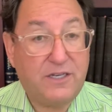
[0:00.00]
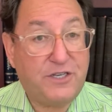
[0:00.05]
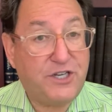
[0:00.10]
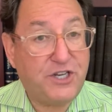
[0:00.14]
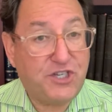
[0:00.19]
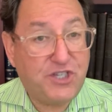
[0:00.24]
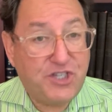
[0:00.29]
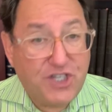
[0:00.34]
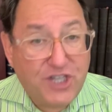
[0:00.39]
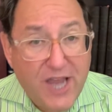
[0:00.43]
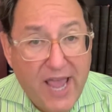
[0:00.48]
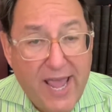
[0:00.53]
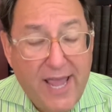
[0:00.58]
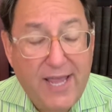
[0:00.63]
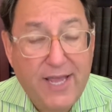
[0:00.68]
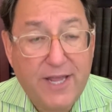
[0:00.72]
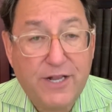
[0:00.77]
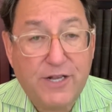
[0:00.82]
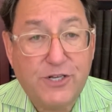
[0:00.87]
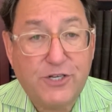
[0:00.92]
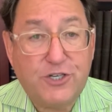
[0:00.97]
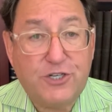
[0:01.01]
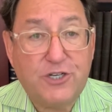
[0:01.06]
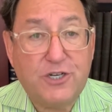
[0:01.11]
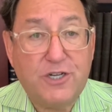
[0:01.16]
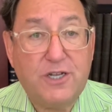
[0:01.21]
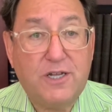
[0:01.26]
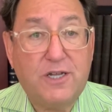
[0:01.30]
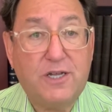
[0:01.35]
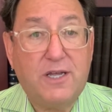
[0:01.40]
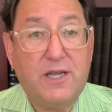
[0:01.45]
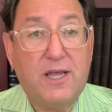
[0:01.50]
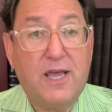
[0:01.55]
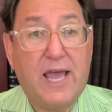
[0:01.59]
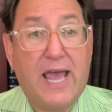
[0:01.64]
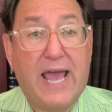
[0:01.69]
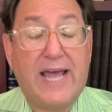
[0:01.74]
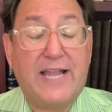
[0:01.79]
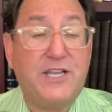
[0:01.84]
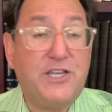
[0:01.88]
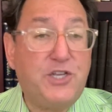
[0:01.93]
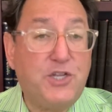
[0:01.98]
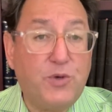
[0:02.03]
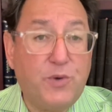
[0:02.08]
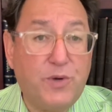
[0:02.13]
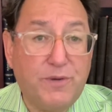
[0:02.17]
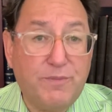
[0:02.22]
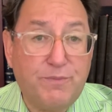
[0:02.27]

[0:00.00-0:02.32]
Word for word: to change, and to